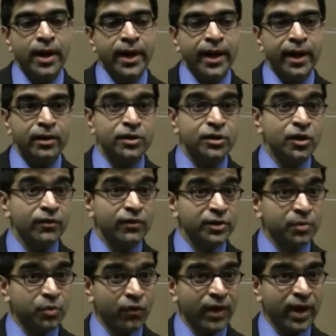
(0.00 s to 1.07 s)
health service
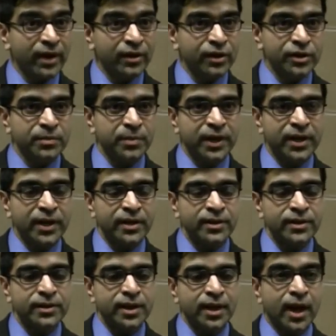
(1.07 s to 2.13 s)
providers,
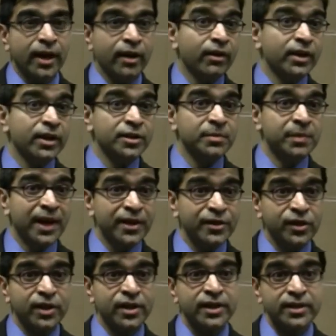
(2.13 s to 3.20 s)
because high-grade
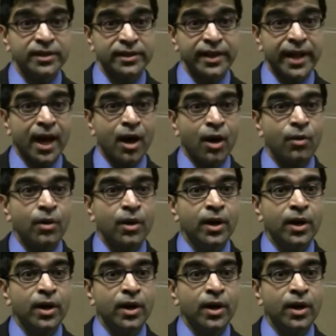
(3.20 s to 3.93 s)
dysplasia is now